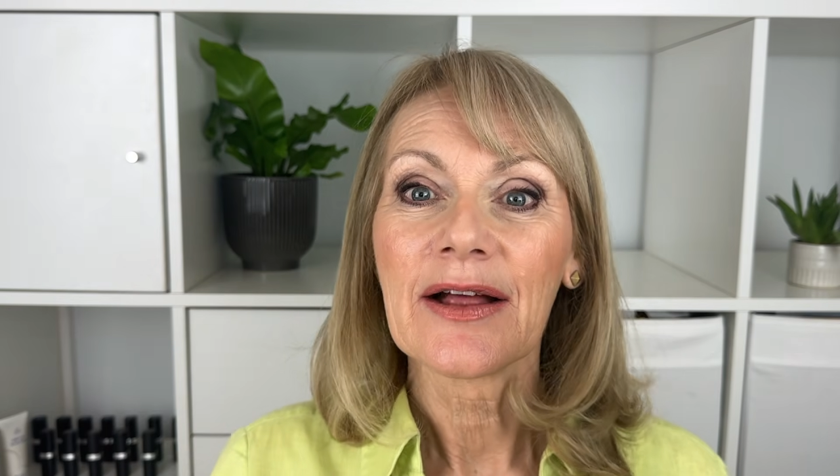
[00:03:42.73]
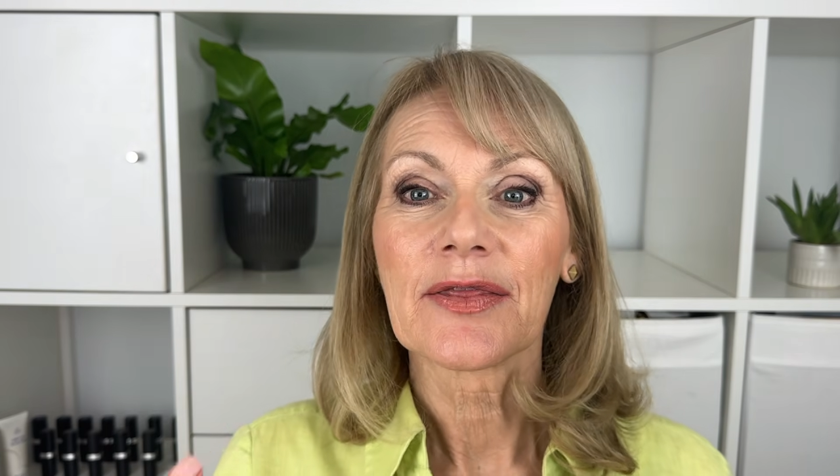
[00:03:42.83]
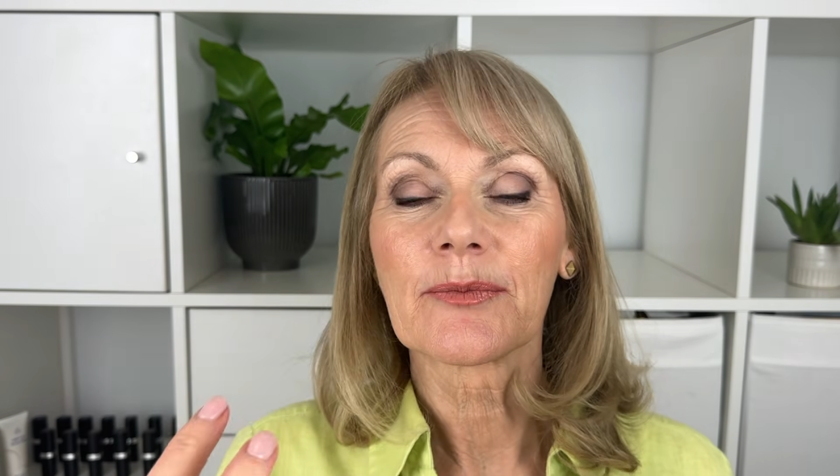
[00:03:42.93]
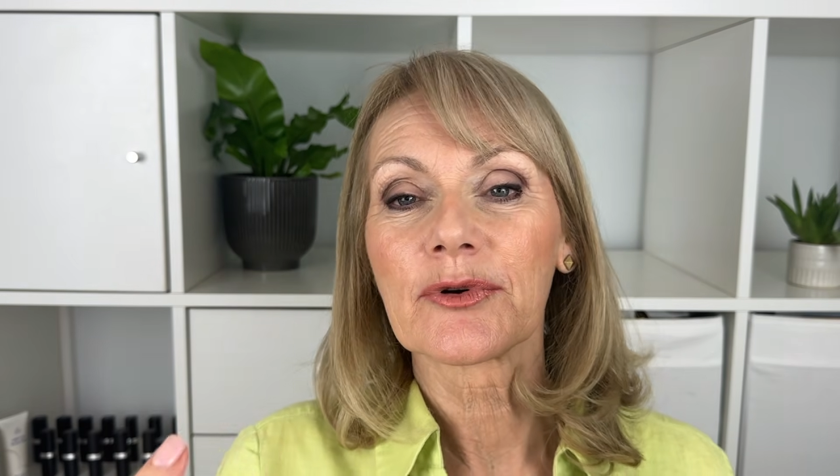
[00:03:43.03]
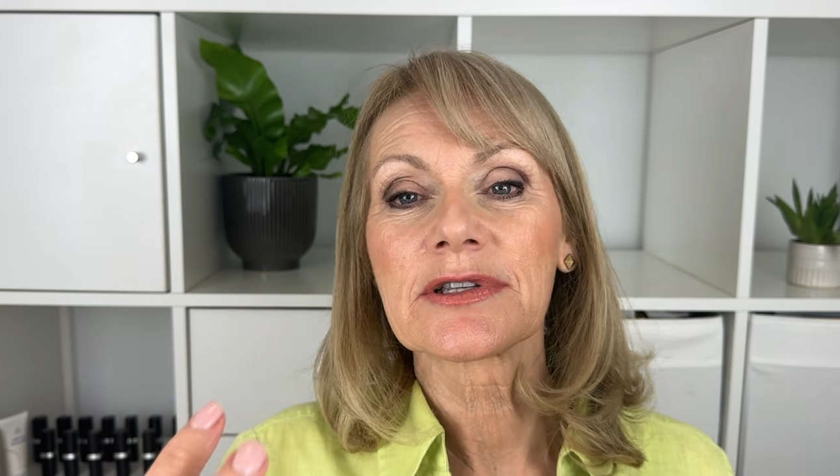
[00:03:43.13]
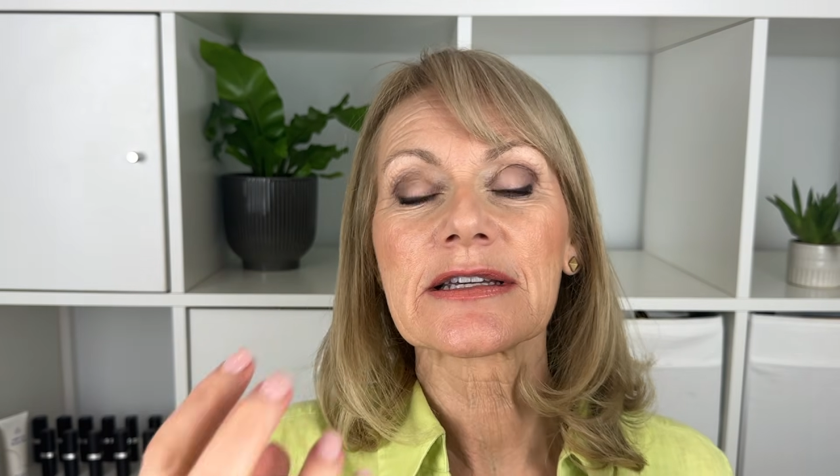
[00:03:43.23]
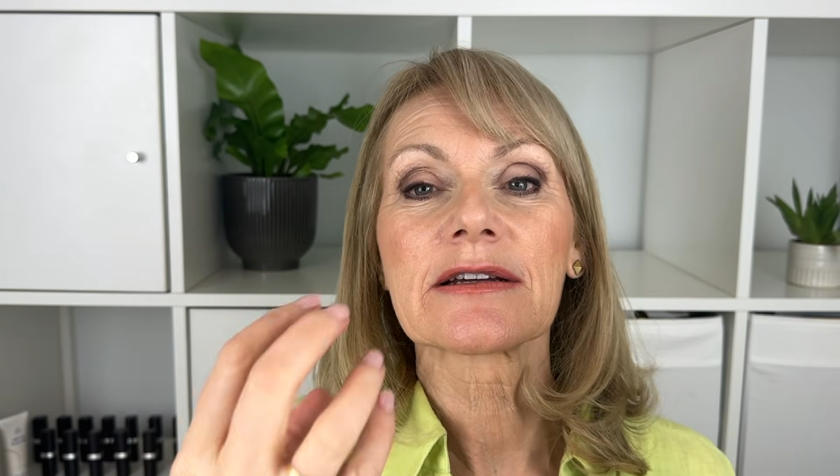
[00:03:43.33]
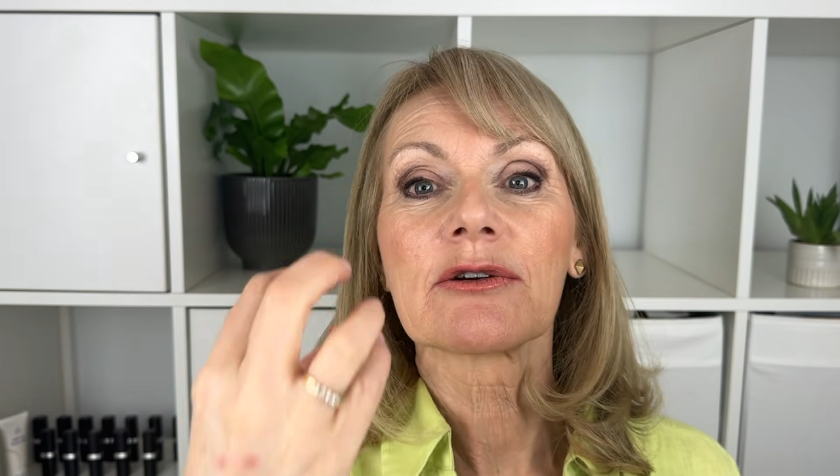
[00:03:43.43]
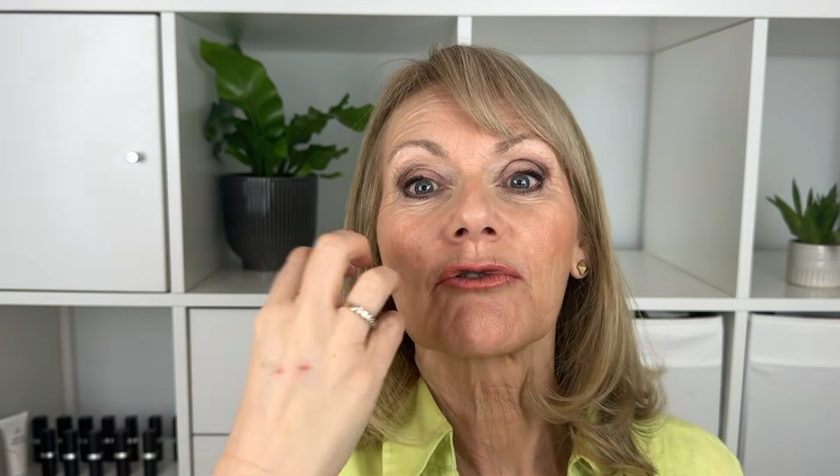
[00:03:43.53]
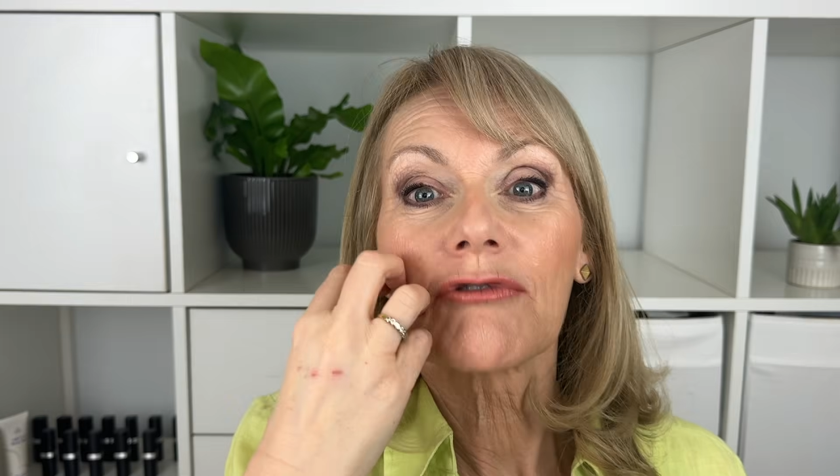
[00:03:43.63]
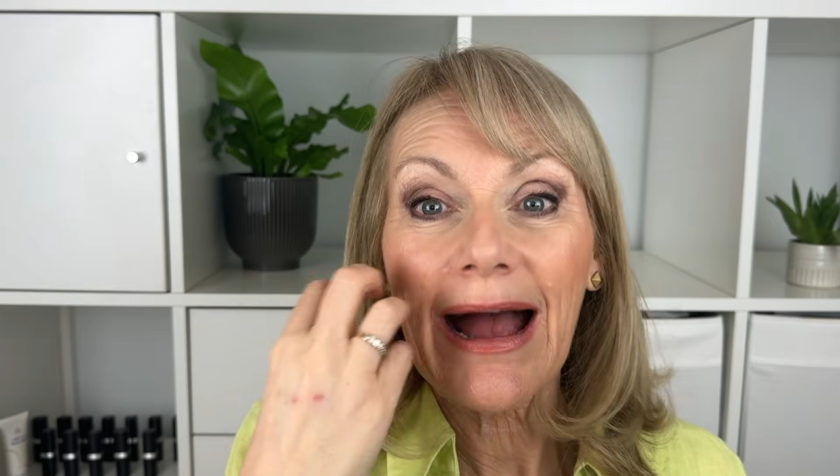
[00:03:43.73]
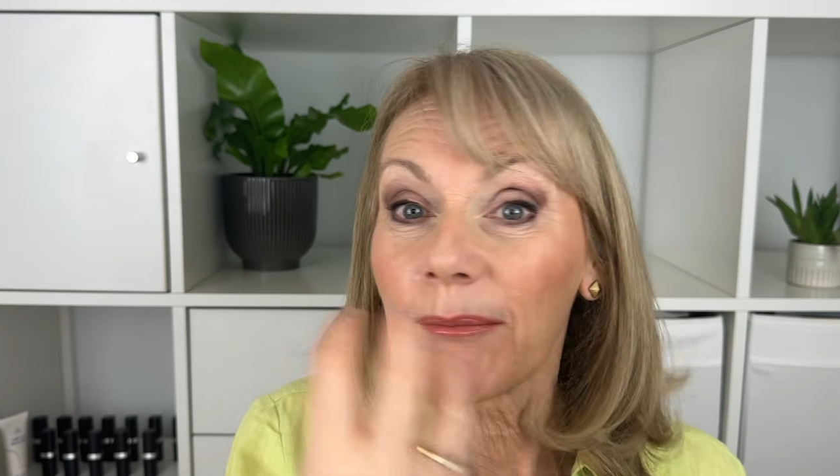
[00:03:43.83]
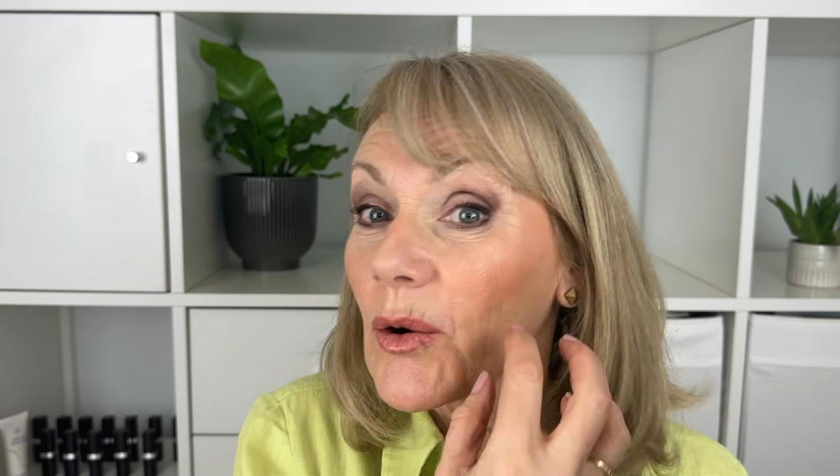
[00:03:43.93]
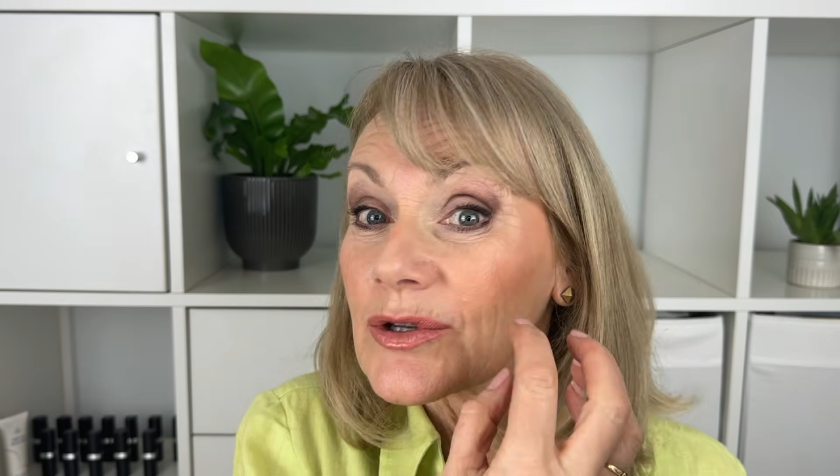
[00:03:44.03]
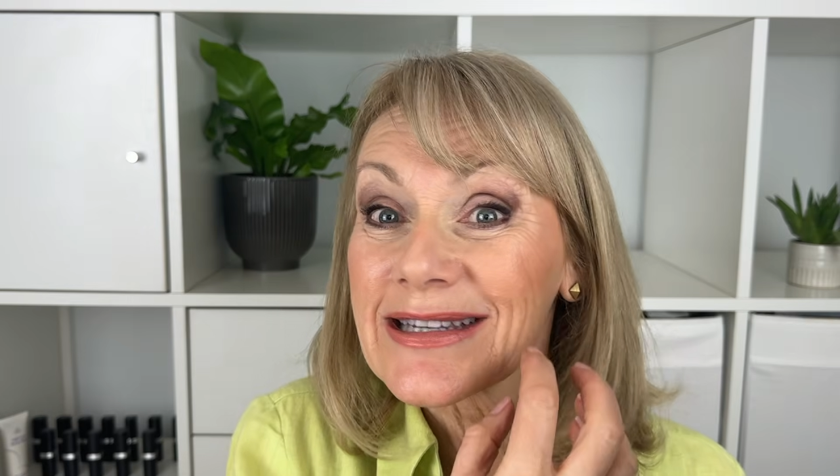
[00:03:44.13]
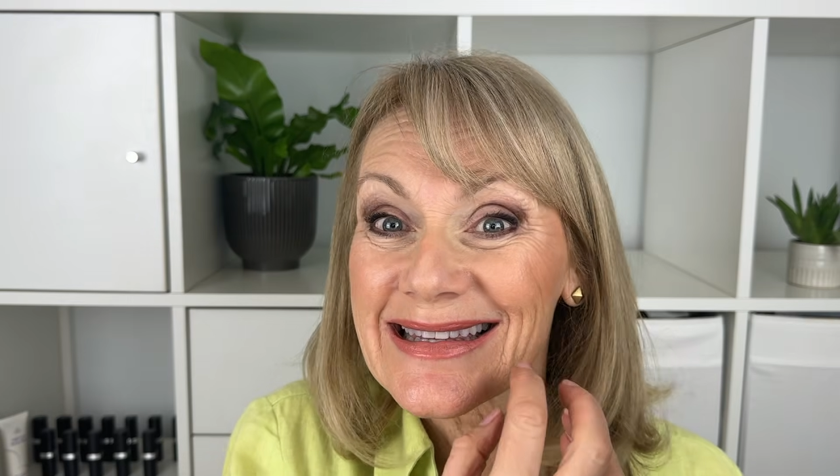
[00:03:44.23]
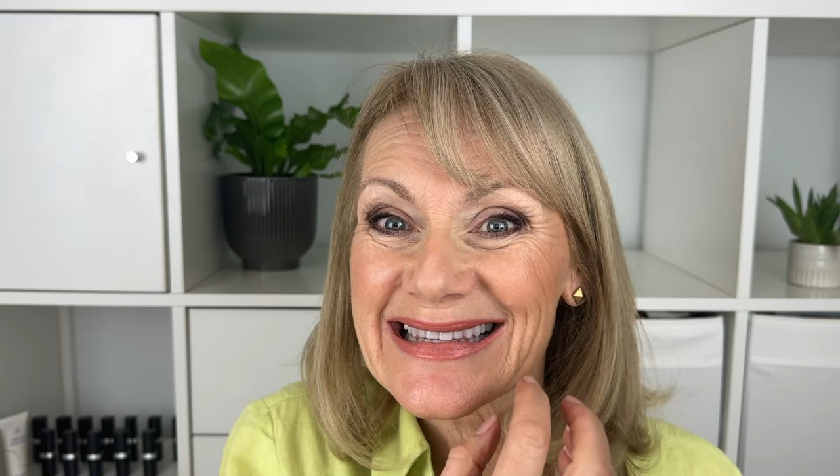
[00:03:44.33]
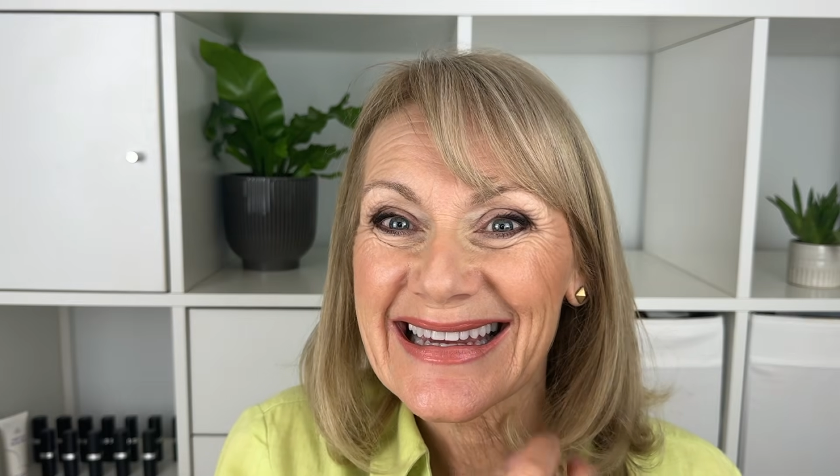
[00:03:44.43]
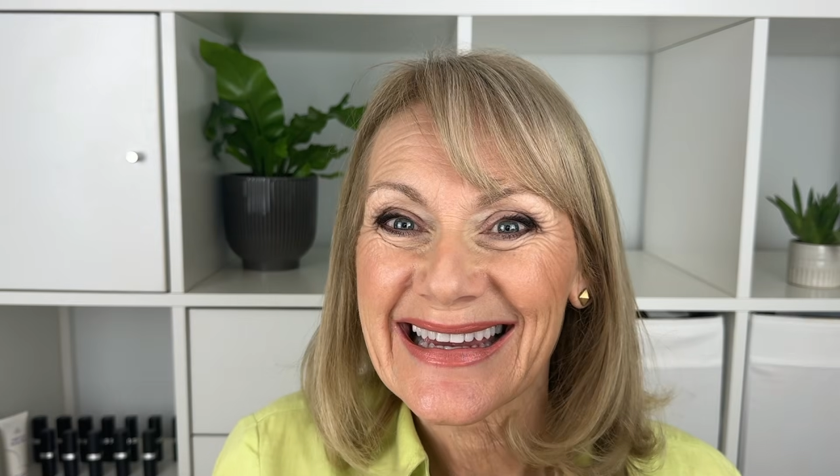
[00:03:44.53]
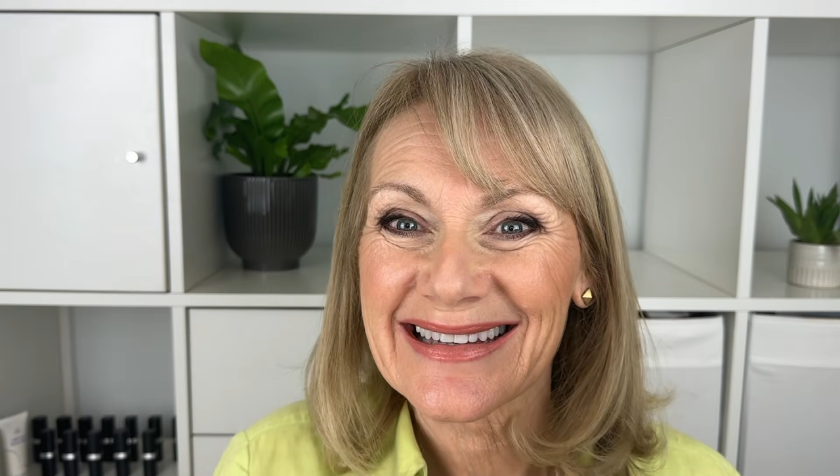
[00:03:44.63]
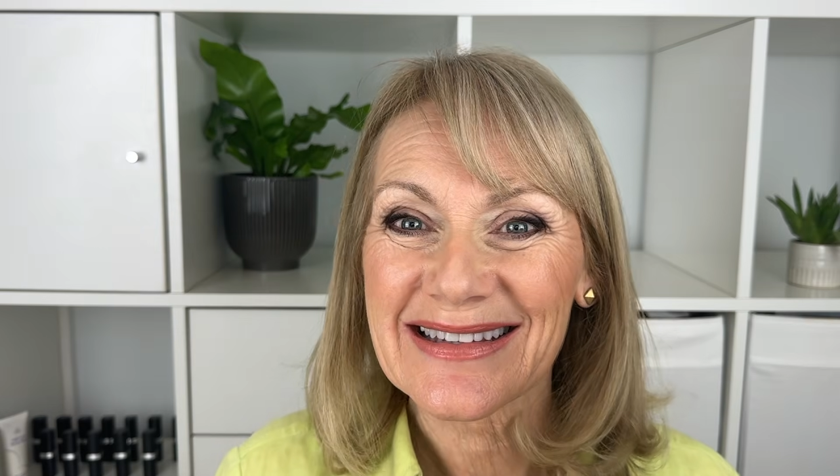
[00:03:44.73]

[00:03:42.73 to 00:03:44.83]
the bronzer can grab onto the skin.